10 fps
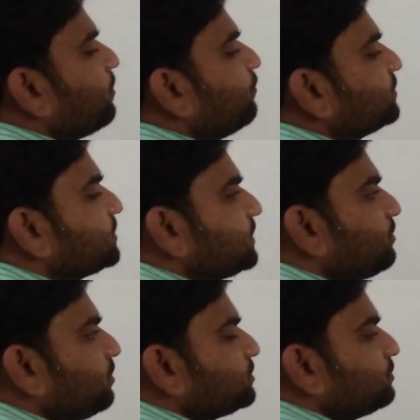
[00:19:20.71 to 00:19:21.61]
which is
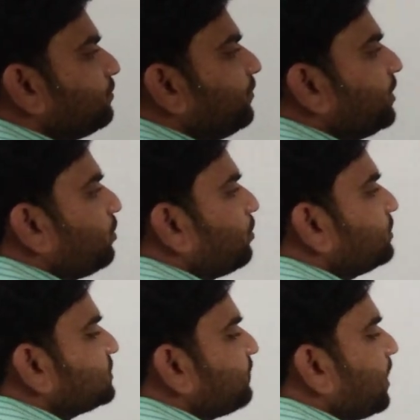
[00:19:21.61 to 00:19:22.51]
equals to, we don't know
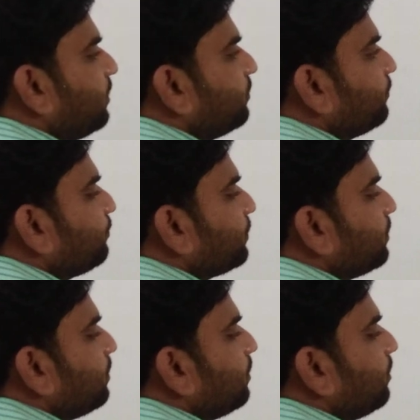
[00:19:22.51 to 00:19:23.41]
this value,
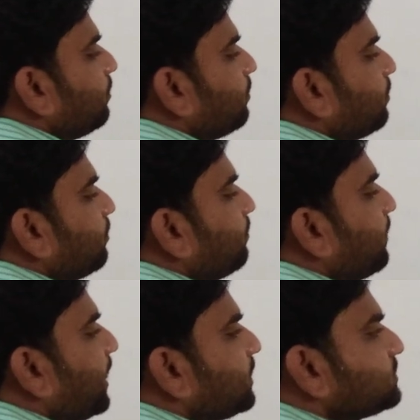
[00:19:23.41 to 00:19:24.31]

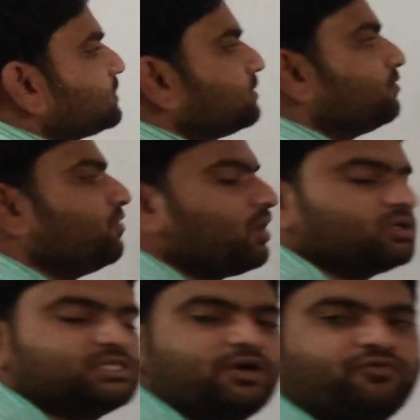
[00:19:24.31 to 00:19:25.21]
minus
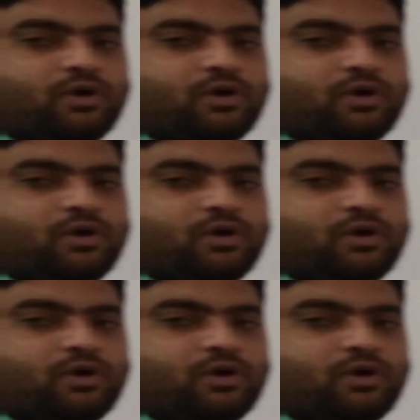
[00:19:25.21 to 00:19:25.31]
velocity of